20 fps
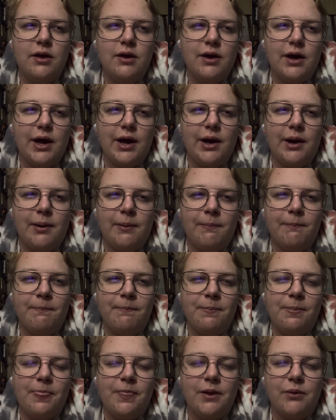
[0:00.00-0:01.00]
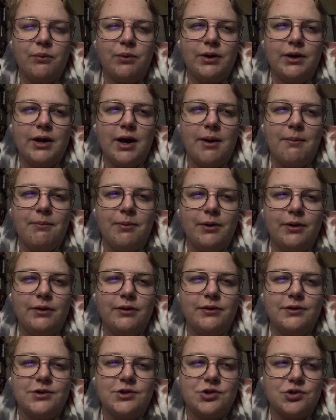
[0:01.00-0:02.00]
um, and whatnot,
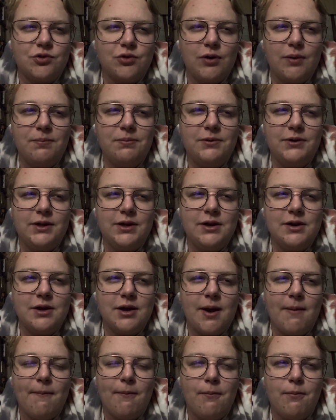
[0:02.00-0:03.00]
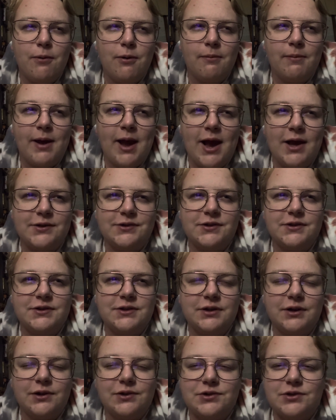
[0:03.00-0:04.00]
but the script needed a couple more passes,
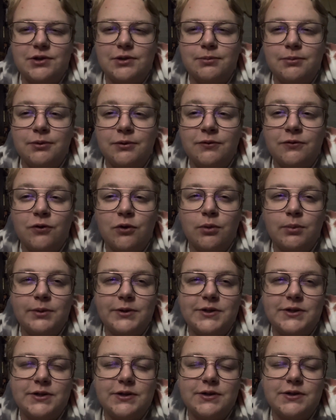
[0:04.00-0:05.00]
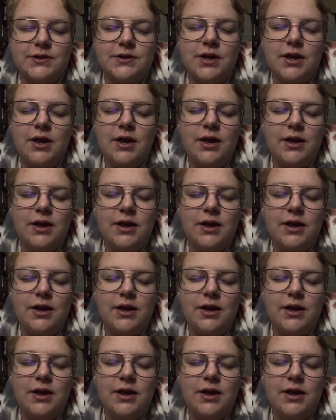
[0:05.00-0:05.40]
and also the performances